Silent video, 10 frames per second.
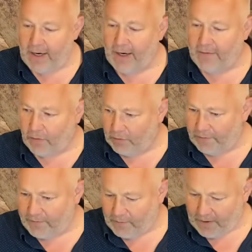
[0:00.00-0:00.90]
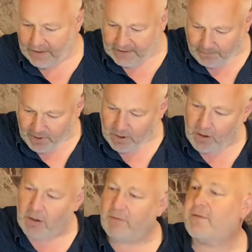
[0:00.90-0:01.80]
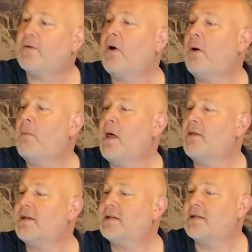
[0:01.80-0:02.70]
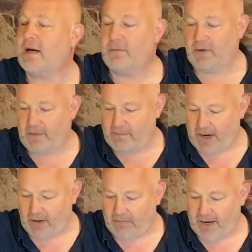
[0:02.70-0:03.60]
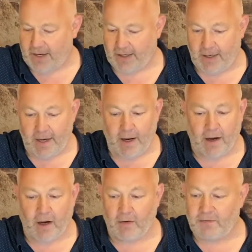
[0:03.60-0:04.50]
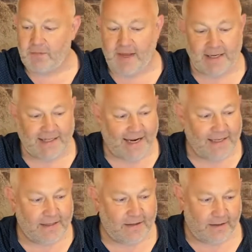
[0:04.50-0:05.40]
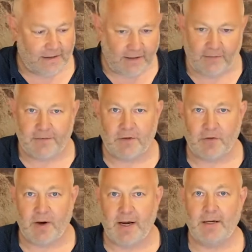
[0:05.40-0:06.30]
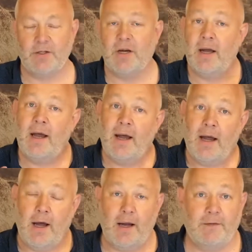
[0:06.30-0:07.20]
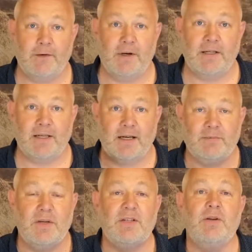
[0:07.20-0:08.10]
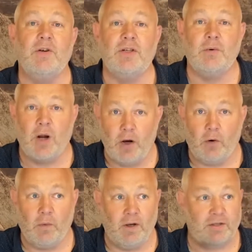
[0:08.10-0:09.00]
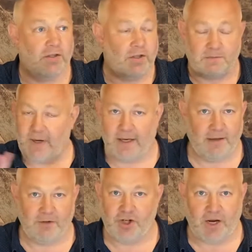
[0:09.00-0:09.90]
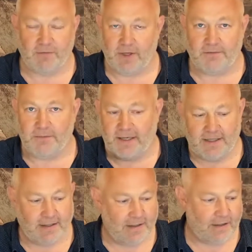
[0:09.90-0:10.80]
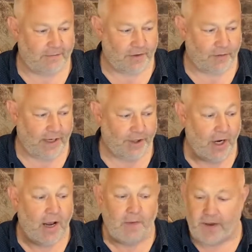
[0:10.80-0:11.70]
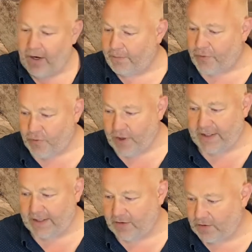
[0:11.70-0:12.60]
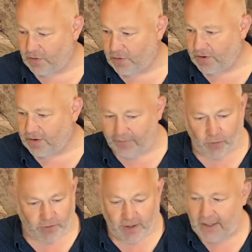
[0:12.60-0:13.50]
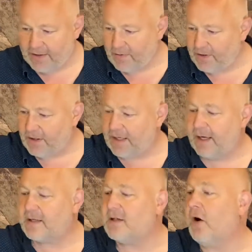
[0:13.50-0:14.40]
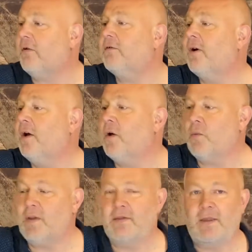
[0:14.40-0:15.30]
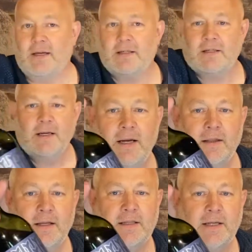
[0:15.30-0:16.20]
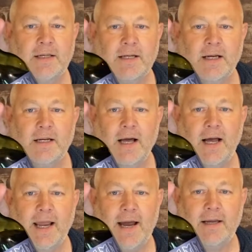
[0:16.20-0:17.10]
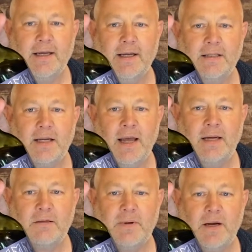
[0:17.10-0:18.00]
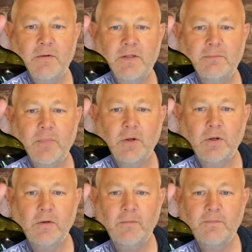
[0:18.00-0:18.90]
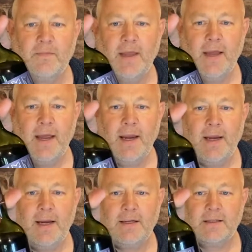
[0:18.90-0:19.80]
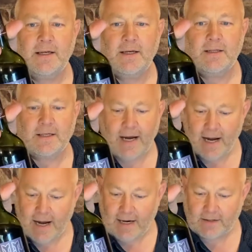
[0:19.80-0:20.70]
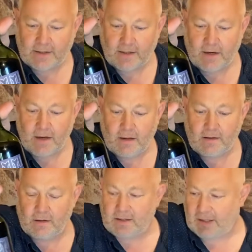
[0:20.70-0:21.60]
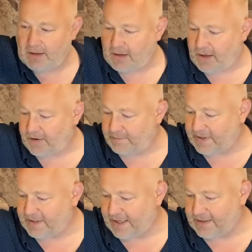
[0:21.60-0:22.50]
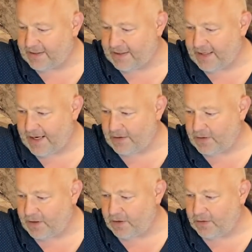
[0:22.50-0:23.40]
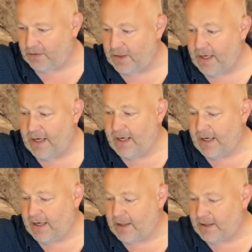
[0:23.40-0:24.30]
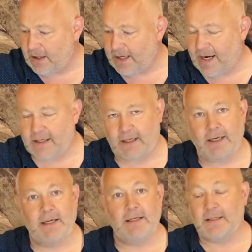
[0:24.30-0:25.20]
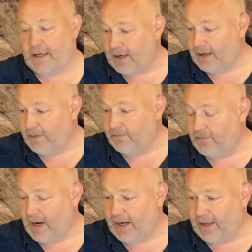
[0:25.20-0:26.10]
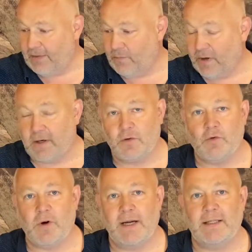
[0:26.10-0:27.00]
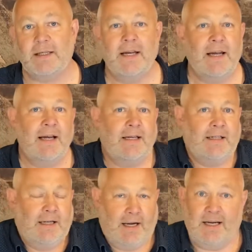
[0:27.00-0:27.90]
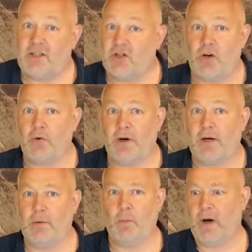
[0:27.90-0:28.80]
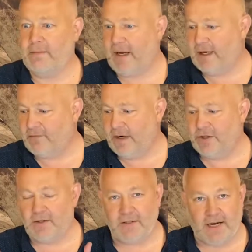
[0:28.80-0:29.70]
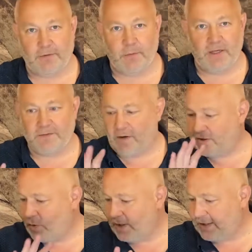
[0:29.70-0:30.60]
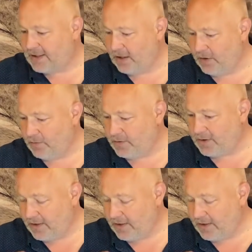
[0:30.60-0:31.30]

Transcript: All of the wines, apart from this second one, the Malbec, are from their Taste the Difference range. If you're in Sainsbury's, you could do a lot worse than just picking generally from their Taste the Difference range. They are pretty good across the board. So I'm going to kick us off with this. This is a Gaillac. It's £8 a bottle. It is at 13.5% in alcohol. Gaillac is one of the great historic winemaking regions of southwest France, quite near Toulouse.